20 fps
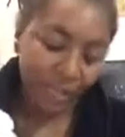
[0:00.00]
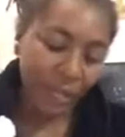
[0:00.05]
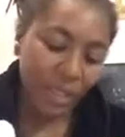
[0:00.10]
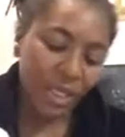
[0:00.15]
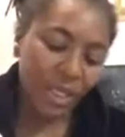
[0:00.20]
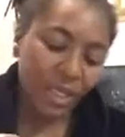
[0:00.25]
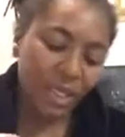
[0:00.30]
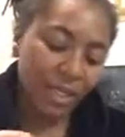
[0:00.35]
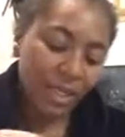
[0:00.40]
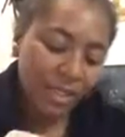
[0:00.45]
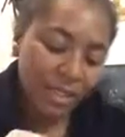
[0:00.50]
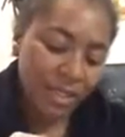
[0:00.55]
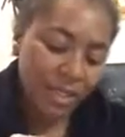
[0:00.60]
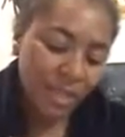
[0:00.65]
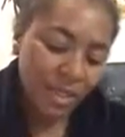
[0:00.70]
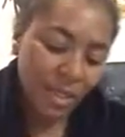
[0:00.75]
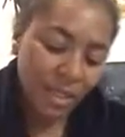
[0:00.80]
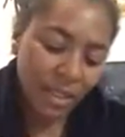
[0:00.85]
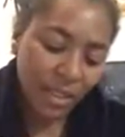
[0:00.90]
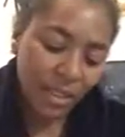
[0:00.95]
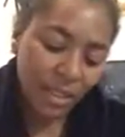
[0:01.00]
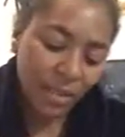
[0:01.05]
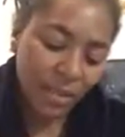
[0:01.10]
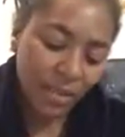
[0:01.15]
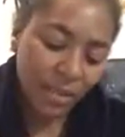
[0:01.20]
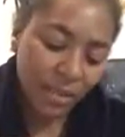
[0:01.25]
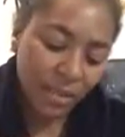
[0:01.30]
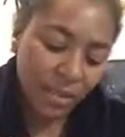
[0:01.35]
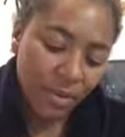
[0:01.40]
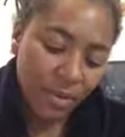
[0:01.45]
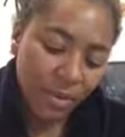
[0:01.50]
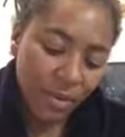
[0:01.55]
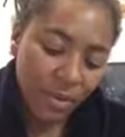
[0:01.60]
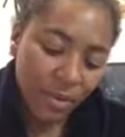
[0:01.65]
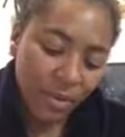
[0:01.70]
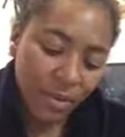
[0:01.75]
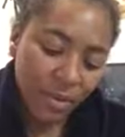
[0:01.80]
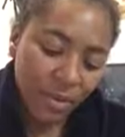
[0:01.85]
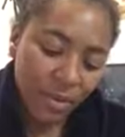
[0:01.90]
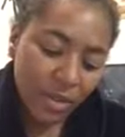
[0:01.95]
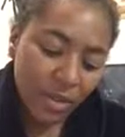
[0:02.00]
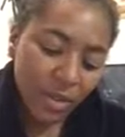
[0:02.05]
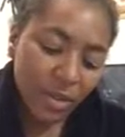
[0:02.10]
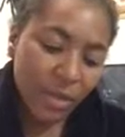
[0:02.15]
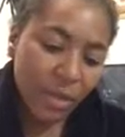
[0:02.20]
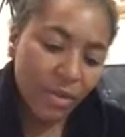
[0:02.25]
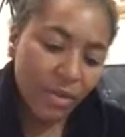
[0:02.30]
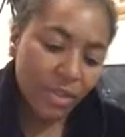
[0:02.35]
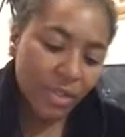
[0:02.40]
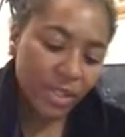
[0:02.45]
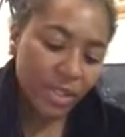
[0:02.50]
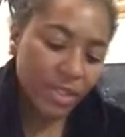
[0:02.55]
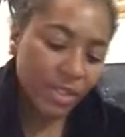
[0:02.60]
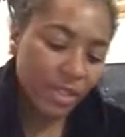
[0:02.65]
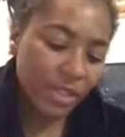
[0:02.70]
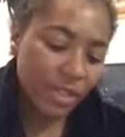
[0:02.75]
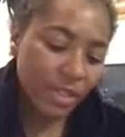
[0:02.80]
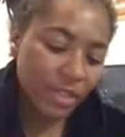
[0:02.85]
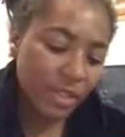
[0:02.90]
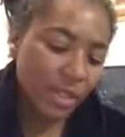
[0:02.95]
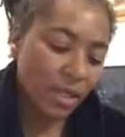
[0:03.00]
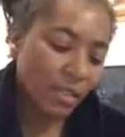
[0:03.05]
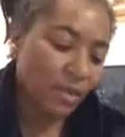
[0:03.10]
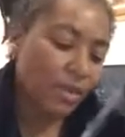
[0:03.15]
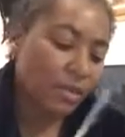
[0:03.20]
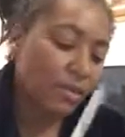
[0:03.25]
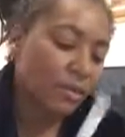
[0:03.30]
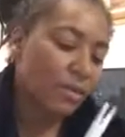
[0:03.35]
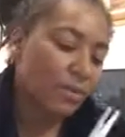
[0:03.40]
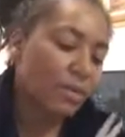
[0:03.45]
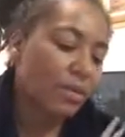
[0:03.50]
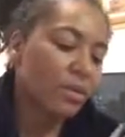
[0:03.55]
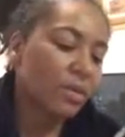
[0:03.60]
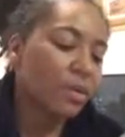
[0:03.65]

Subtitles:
want to get it just still a little closer. So